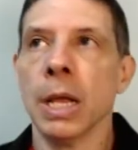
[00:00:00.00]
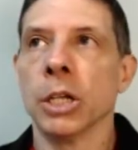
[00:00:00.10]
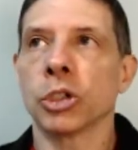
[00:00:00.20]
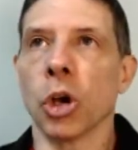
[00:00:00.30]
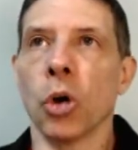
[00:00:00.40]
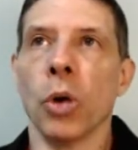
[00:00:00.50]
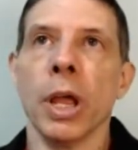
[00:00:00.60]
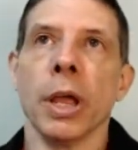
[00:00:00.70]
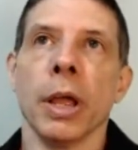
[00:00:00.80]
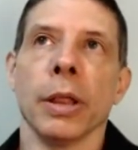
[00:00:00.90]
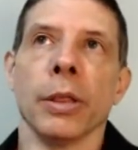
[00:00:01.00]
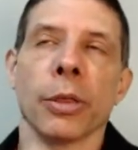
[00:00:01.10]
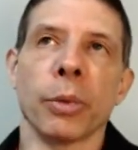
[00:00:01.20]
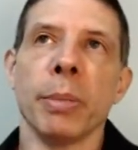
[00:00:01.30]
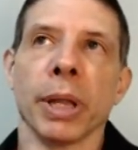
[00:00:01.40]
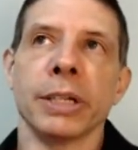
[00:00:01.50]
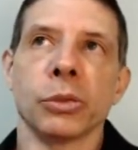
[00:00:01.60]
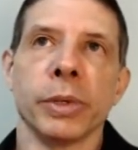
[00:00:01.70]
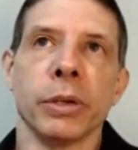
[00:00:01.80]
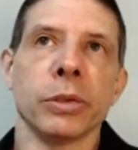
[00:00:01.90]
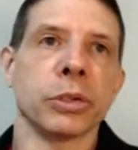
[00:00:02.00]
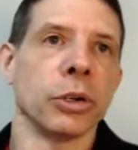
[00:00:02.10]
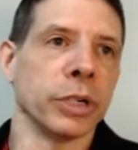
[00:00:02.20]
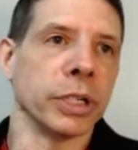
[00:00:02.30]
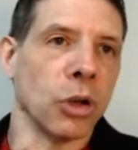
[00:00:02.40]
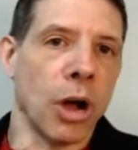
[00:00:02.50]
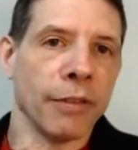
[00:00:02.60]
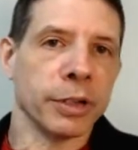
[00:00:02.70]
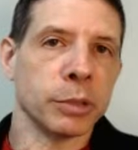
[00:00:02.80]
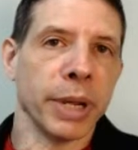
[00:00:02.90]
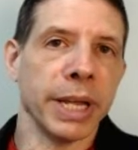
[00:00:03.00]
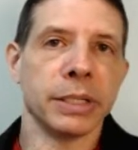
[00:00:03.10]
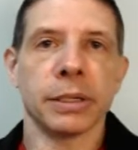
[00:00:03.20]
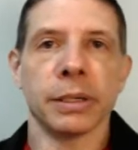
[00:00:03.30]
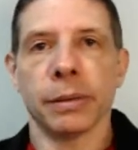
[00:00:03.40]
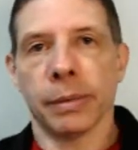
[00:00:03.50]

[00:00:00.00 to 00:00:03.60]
So the three places we do the surgeries: office-based,